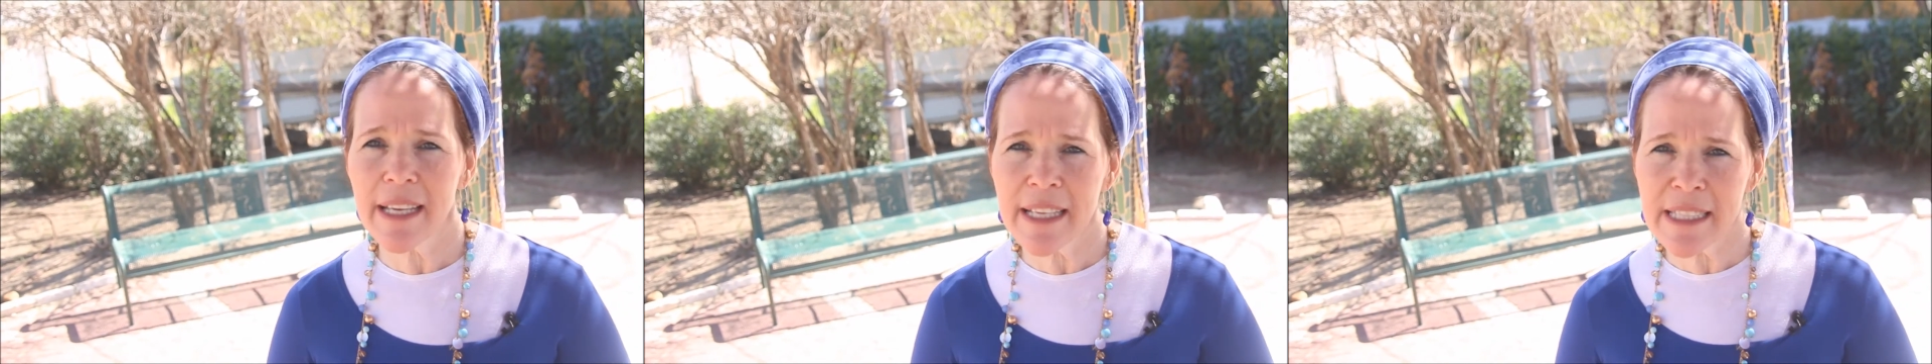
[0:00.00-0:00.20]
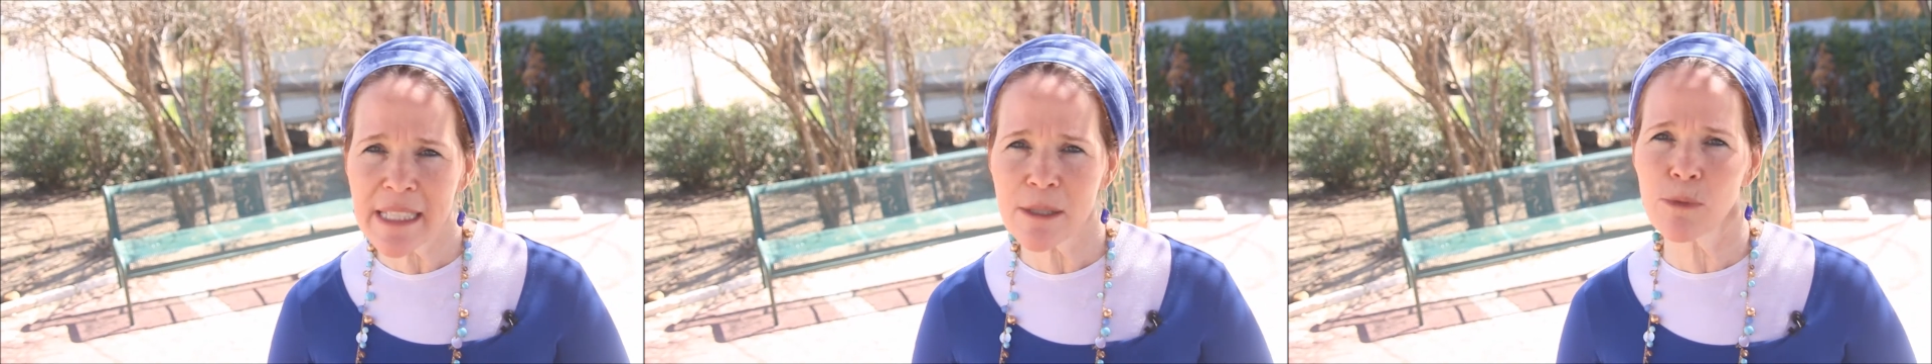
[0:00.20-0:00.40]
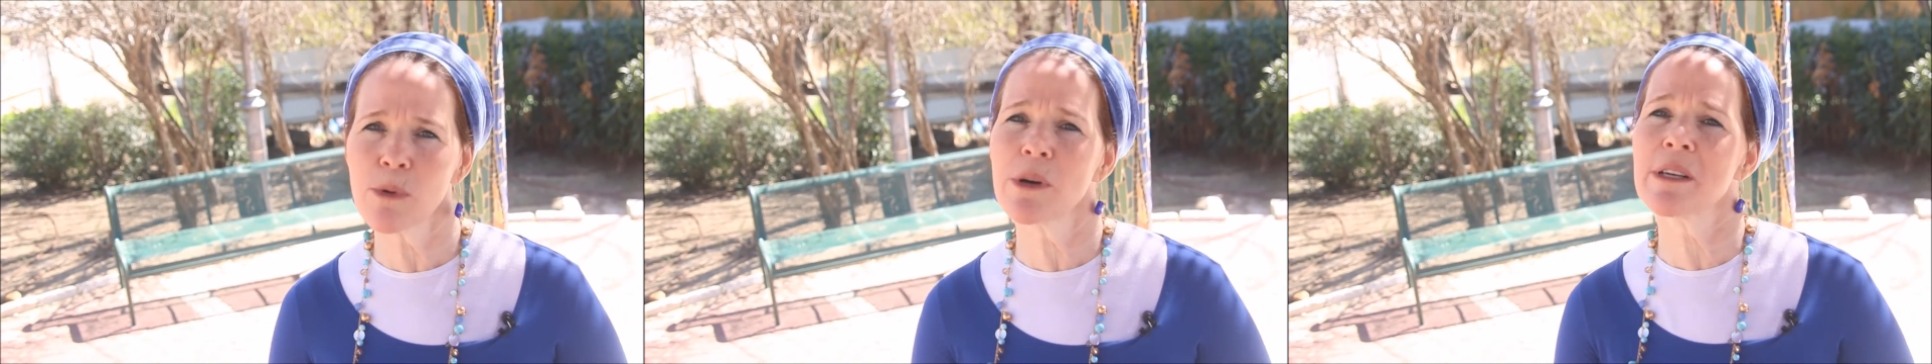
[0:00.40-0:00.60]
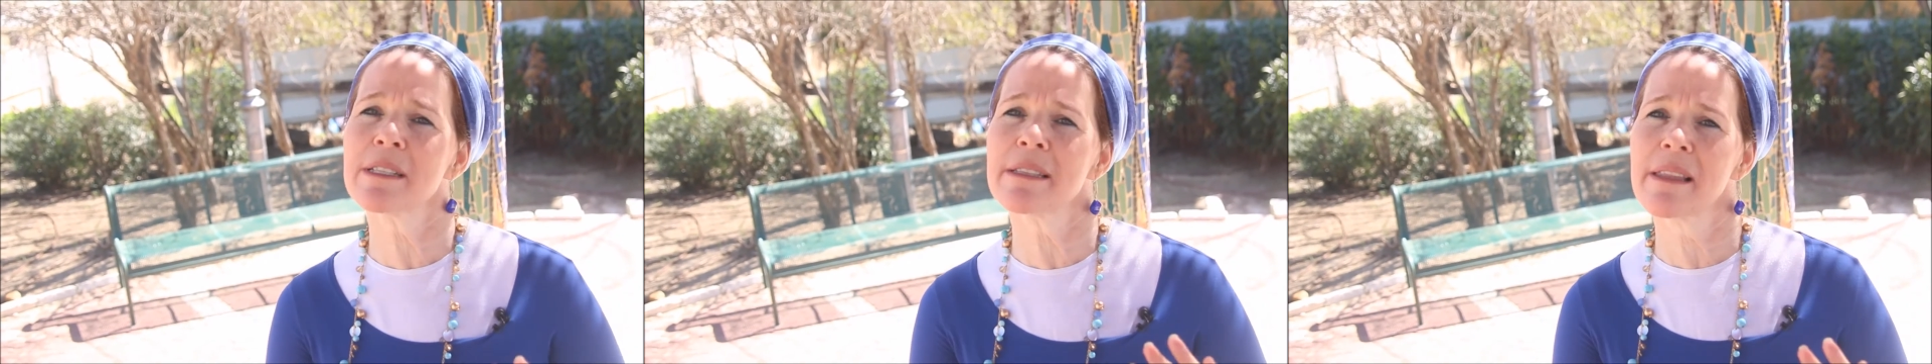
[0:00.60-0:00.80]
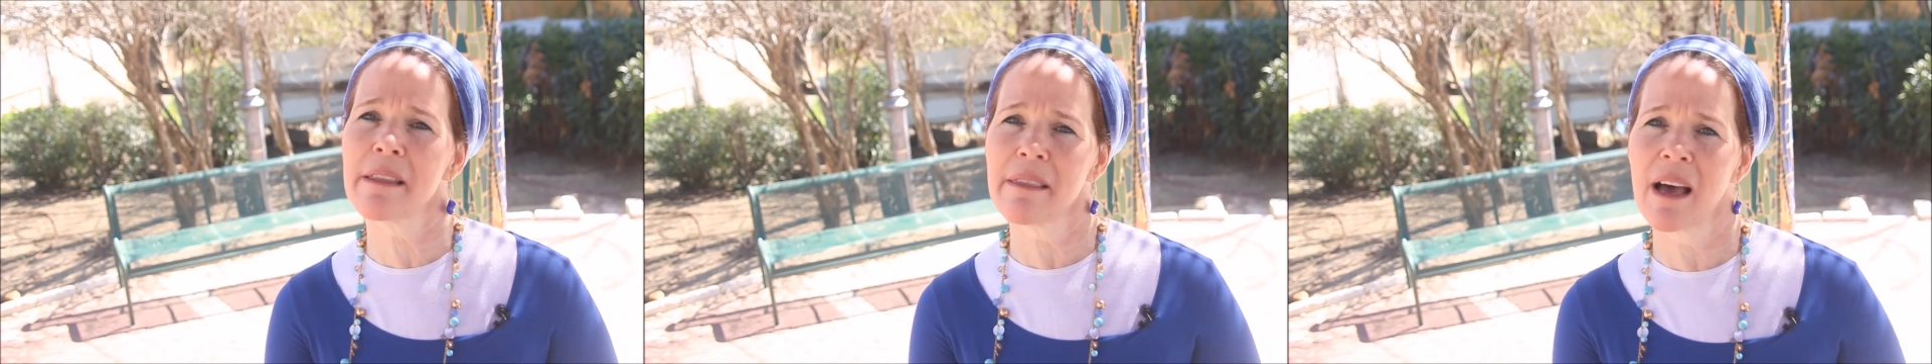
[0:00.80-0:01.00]
it's
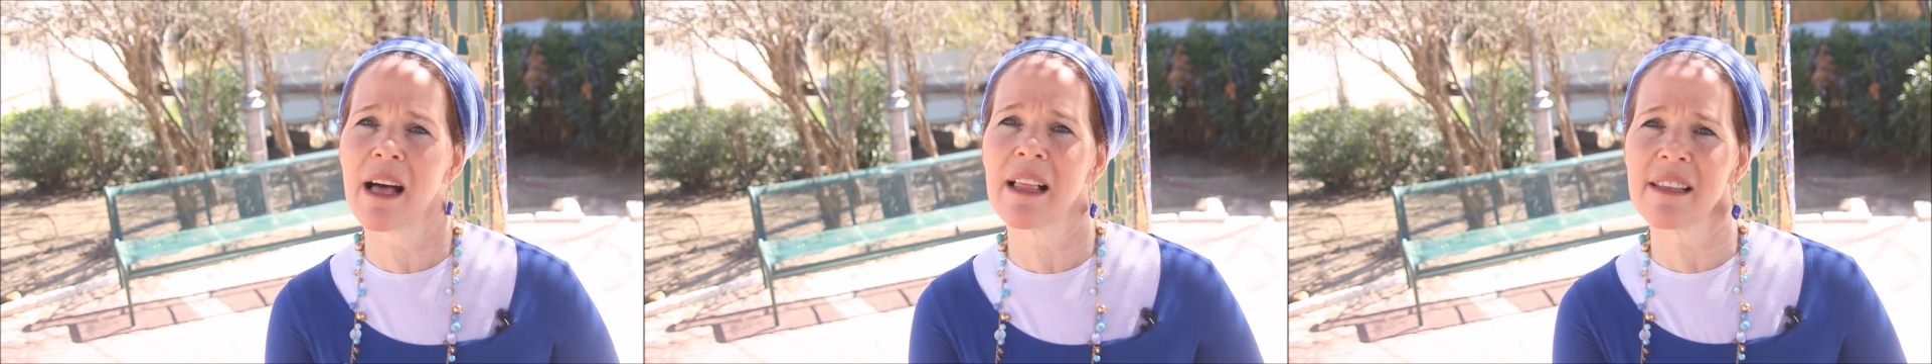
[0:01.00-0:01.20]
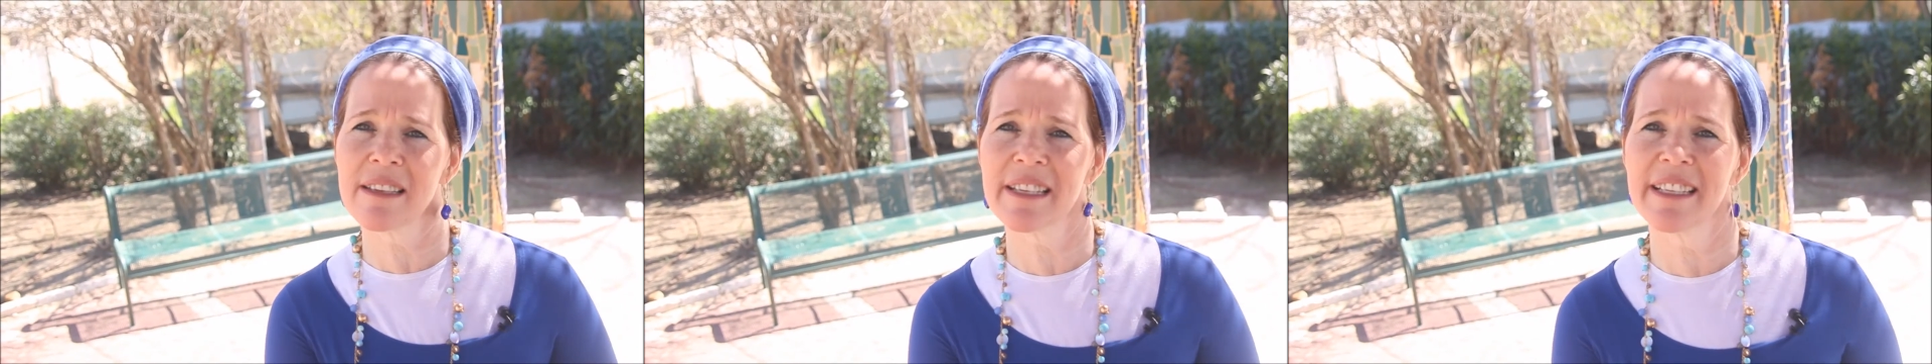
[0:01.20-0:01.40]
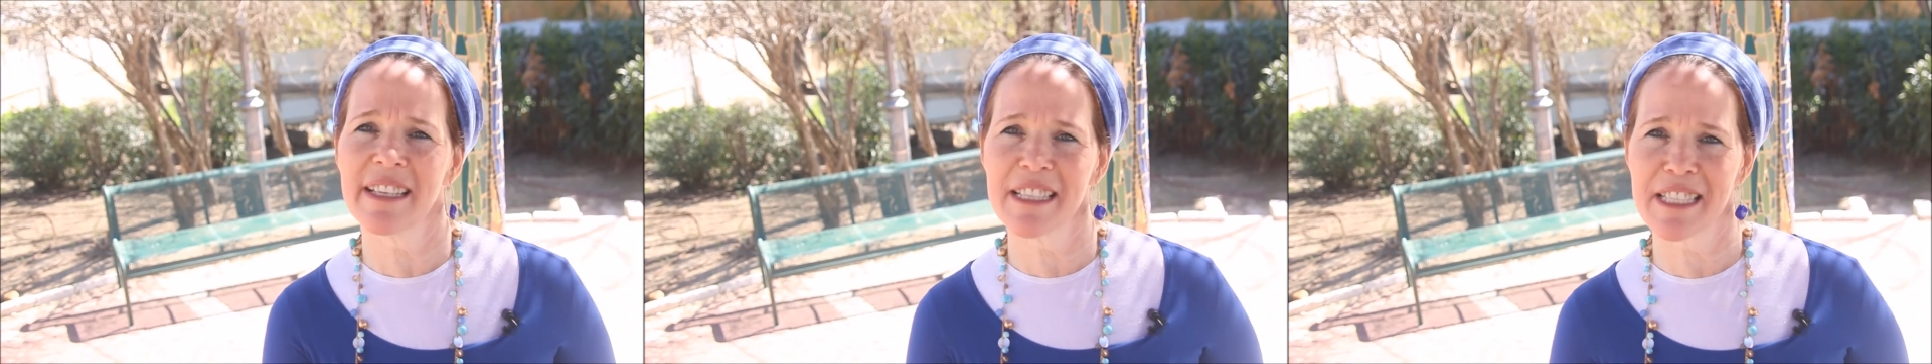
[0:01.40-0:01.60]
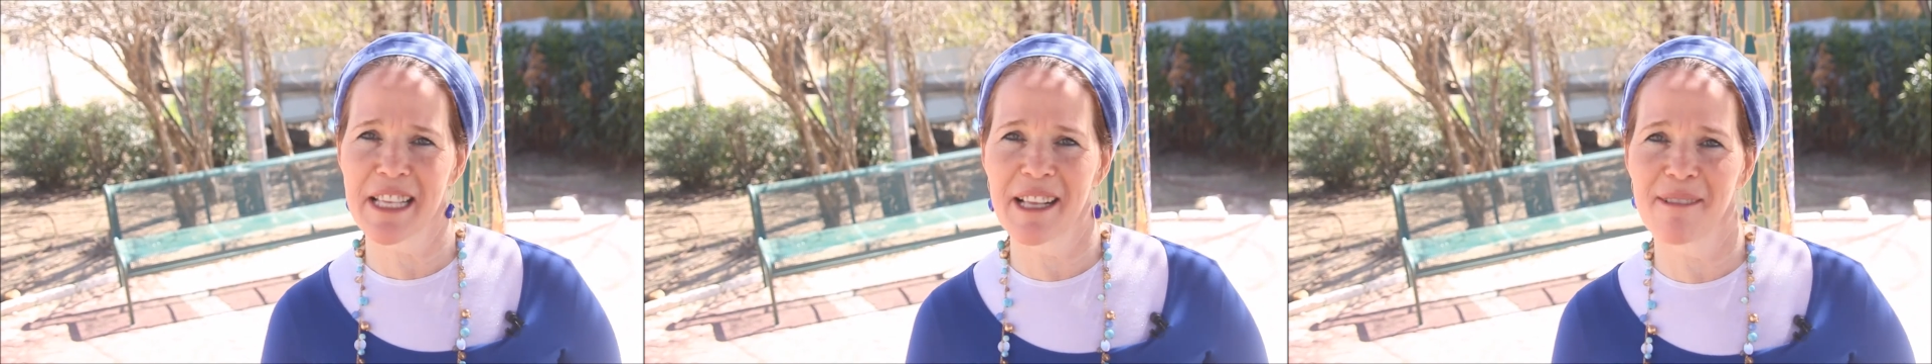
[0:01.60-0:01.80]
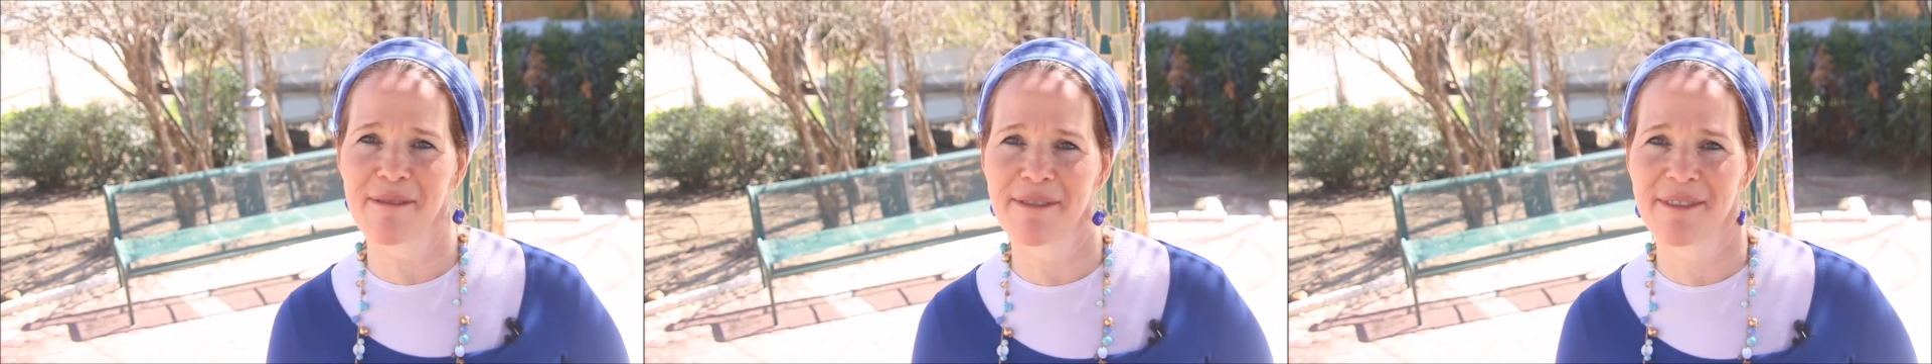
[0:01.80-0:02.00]
worse than the holiday
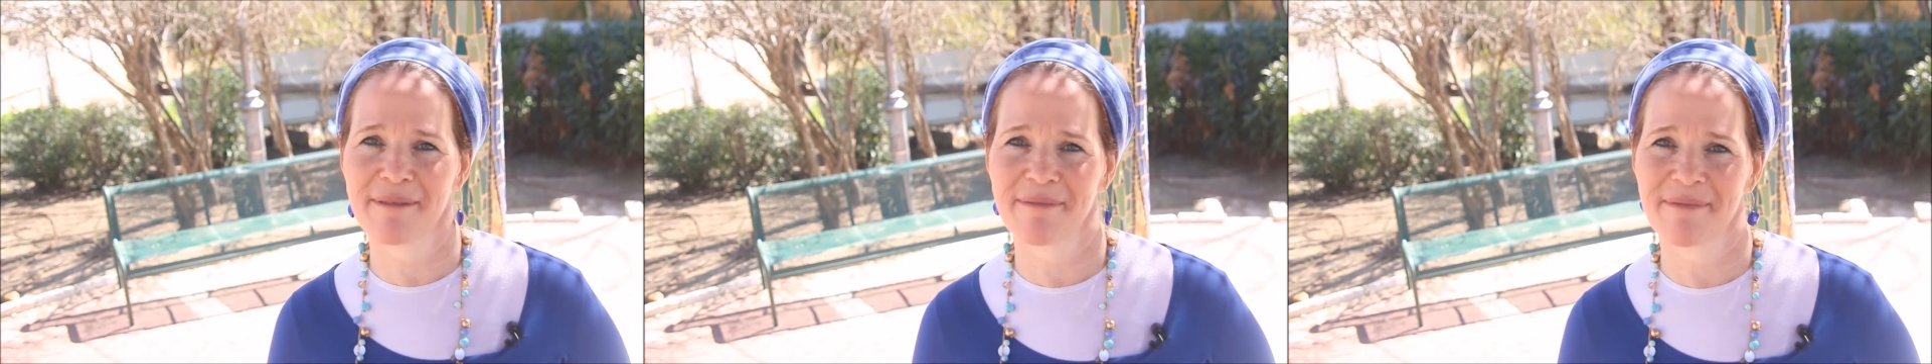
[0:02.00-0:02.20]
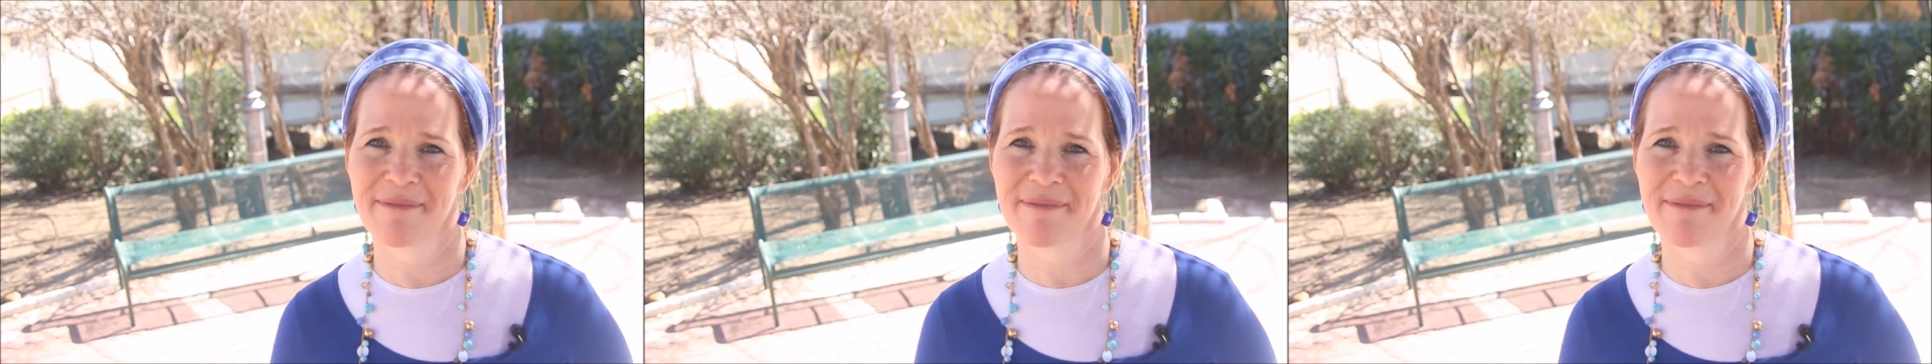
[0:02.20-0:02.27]
itself.